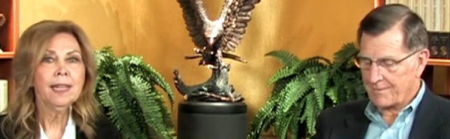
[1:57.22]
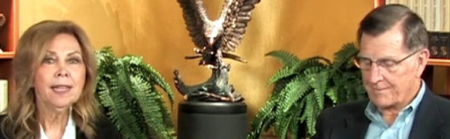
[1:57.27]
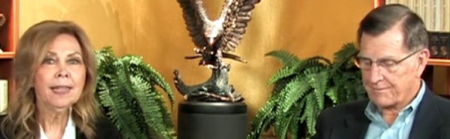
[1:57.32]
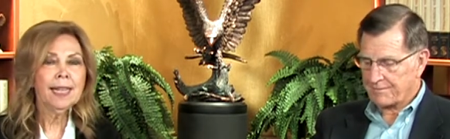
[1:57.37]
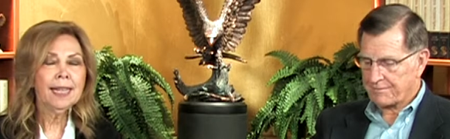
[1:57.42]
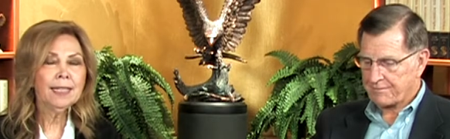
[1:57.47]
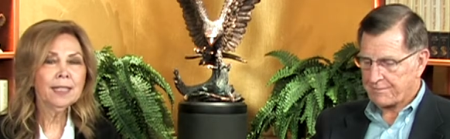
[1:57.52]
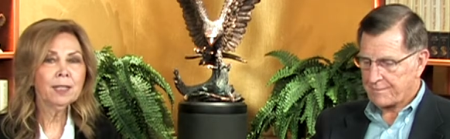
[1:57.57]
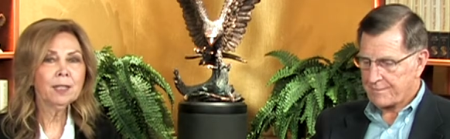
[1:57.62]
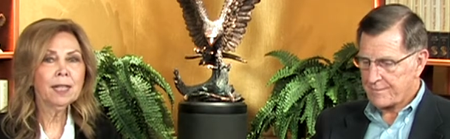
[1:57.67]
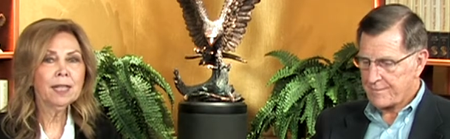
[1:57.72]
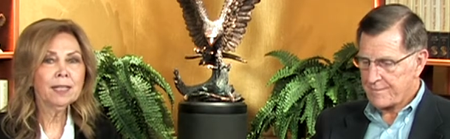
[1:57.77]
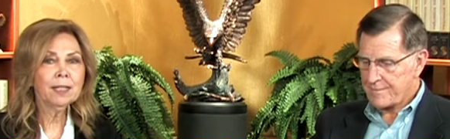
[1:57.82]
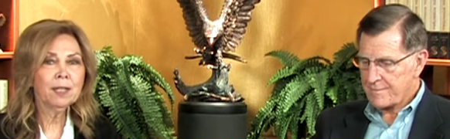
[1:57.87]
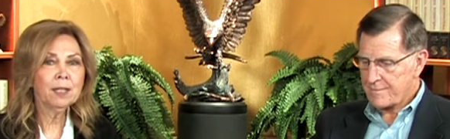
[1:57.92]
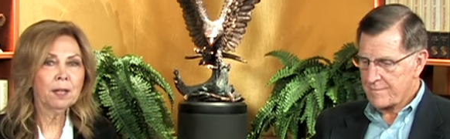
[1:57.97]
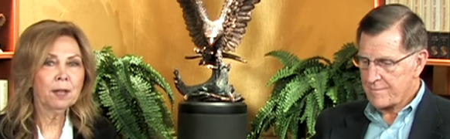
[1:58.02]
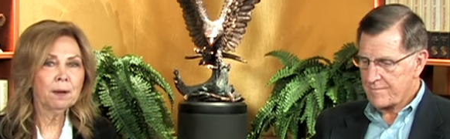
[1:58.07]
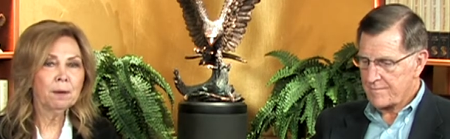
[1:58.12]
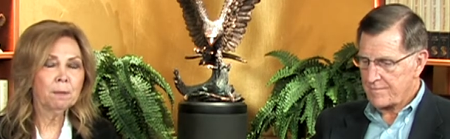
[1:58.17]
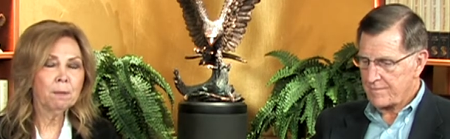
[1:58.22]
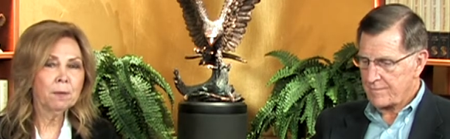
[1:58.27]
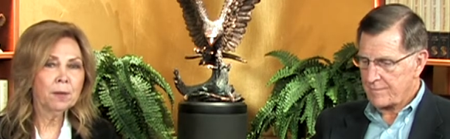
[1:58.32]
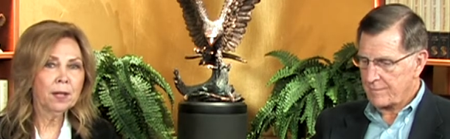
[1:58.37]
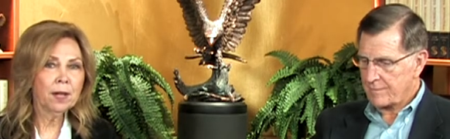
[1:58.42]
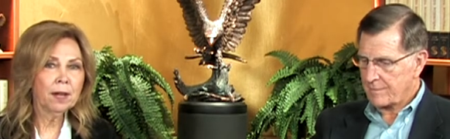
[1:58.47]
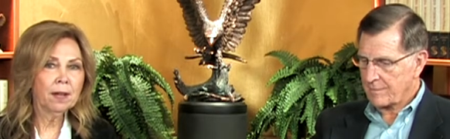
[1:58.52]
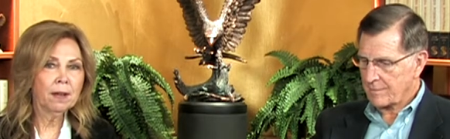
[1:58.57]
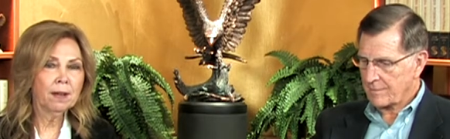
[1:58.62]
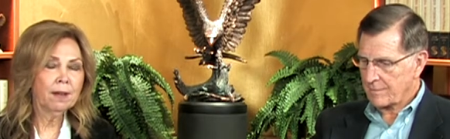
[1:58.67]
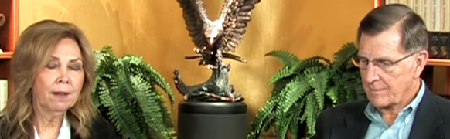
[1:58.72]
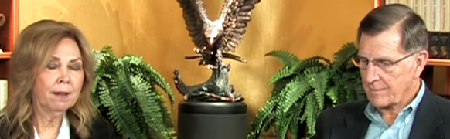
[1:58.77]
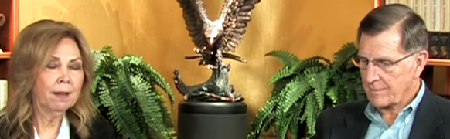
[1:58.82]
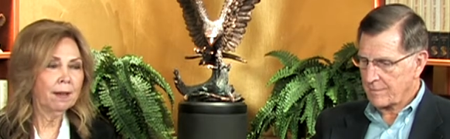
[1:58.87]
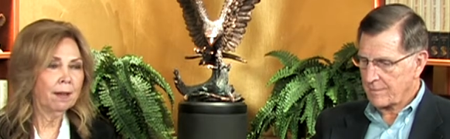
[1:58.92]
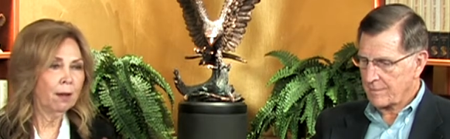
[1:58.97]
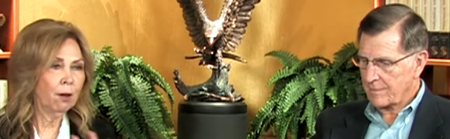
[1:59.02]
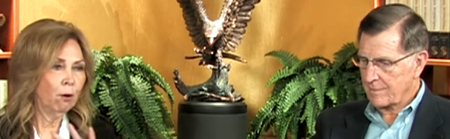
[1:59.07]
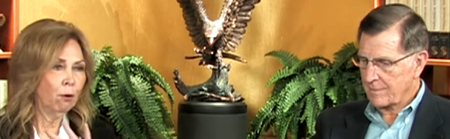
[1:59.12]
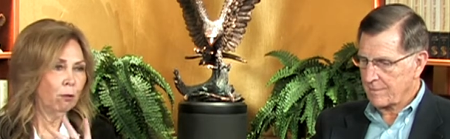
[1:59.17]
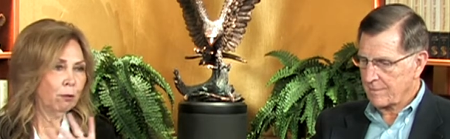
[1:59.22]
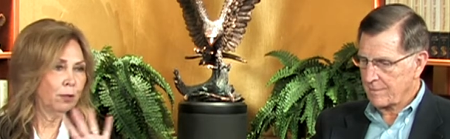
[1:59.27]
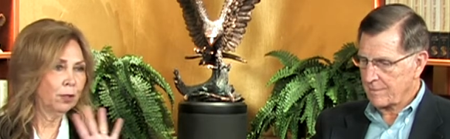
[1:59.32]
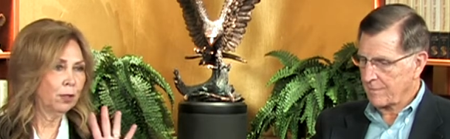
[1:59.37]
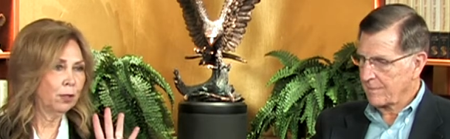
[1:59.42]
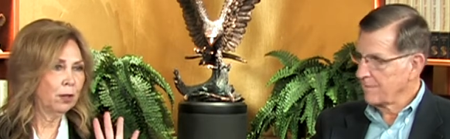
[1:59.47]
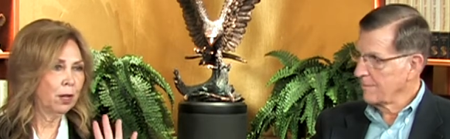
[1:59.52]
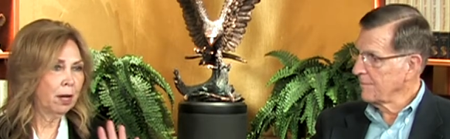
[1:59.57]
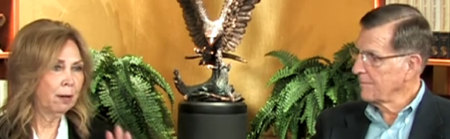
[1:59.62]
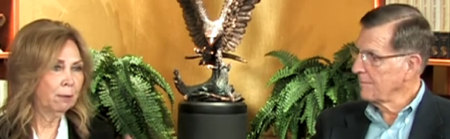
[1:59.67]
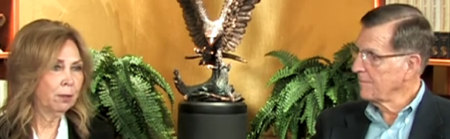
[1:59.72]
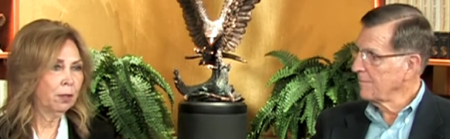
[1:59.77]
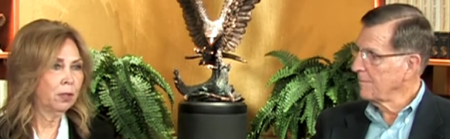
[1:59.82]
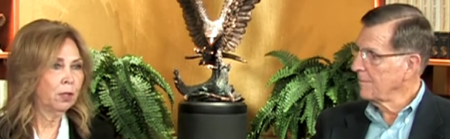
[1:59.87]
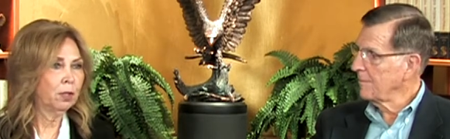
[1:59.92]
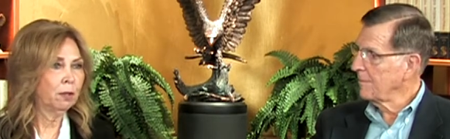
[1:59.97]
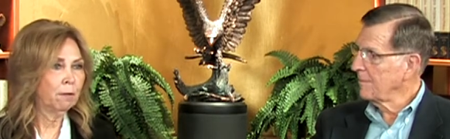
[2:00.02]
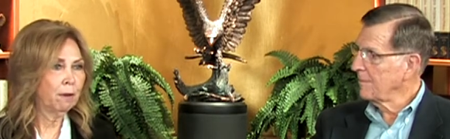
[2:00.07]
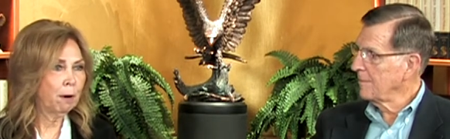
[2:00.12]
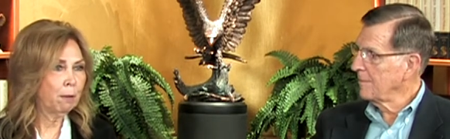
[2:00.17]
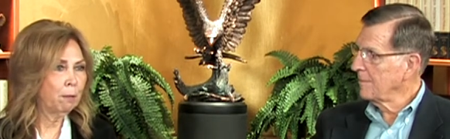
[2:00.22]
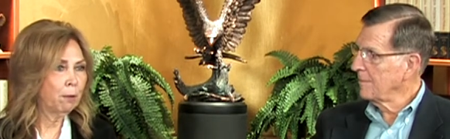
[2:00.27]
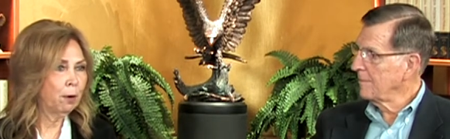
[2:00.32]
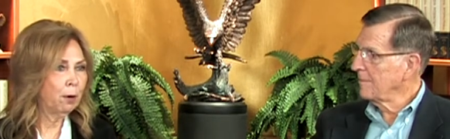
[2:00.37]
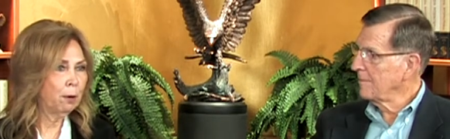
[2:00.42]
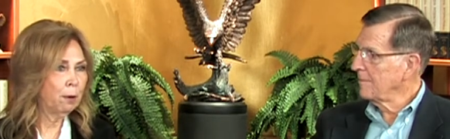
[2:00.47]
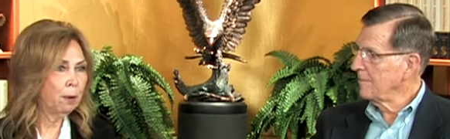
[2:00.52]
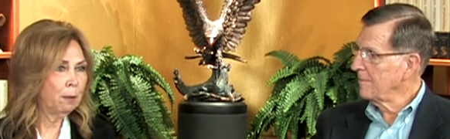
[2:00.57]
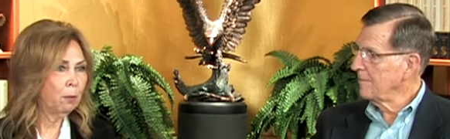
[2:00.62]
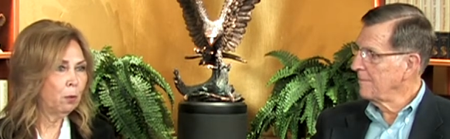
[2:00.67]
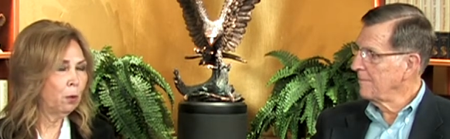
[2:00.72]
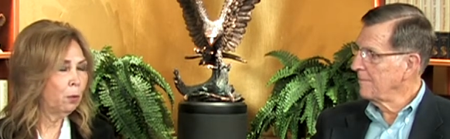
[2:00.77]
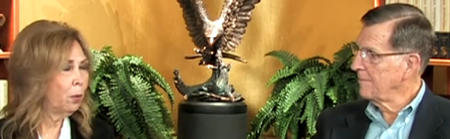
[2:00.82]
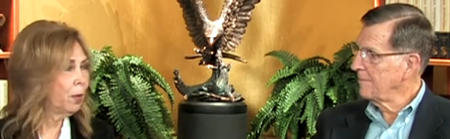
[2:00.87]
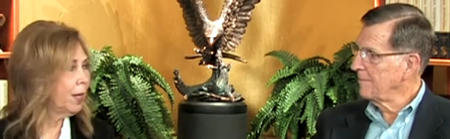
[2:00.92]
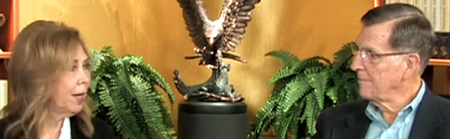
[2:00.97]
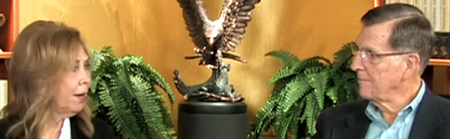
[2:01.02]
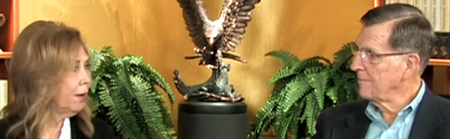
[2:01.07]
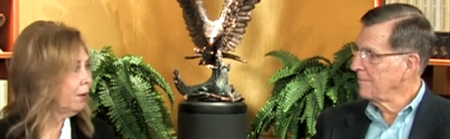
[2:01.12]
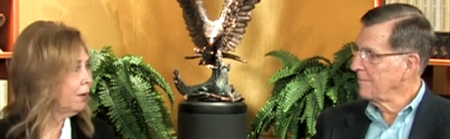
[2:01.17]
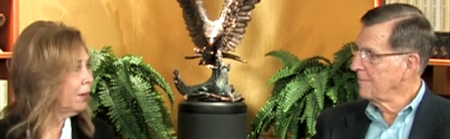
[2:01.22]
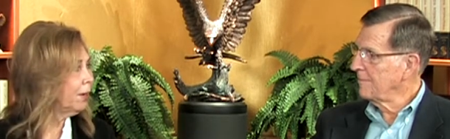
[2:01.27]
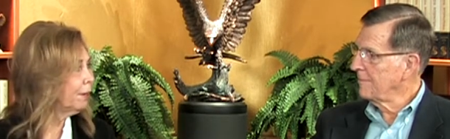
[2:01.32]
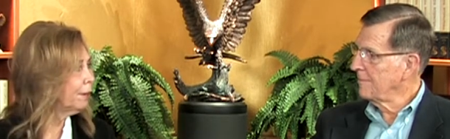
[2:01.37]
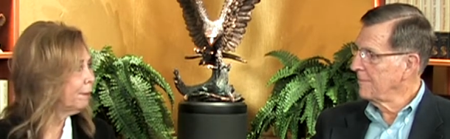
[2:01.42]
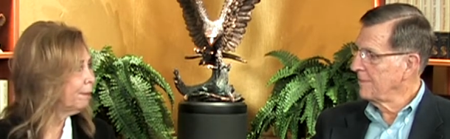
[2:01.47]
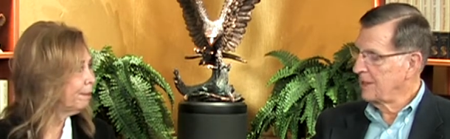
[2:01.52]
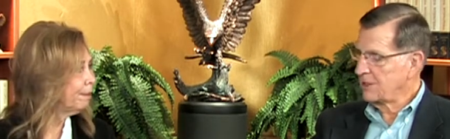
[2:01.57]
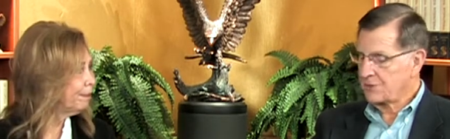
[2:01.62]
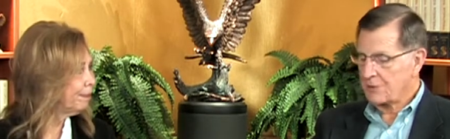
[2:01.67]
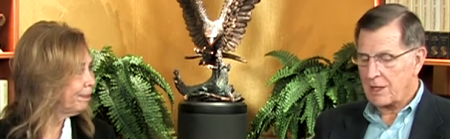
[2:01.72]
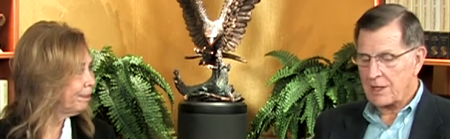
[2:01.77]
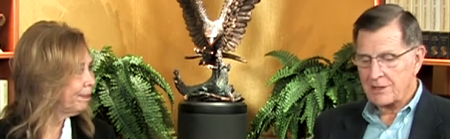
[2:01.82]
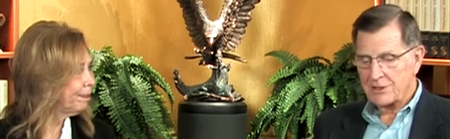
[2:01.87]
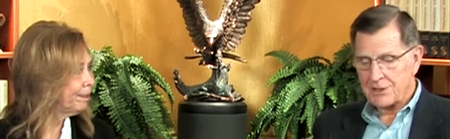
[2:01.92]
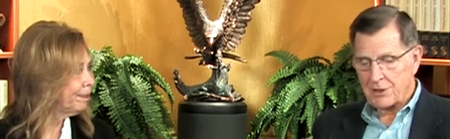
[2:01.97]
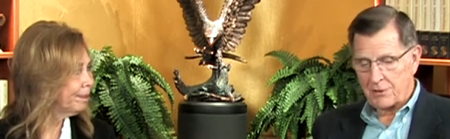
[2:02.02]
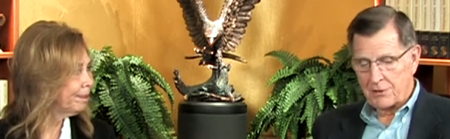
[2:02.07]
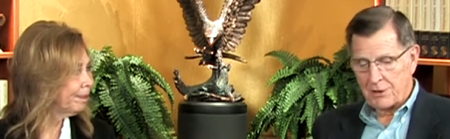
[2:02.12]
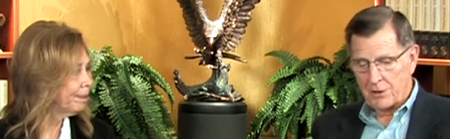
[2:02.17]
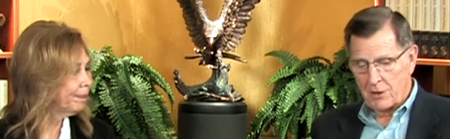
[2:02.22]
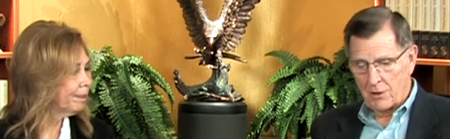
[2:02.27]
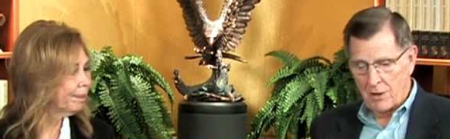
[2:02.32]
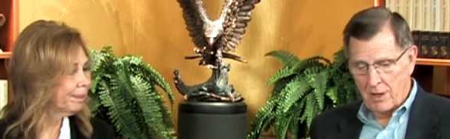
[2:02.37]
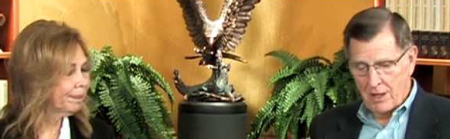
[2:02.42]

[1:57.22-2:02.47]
Speaker 1: that's that's the the whole synopsis of our program, what we do here.
Speaker 2: That's right. So you know,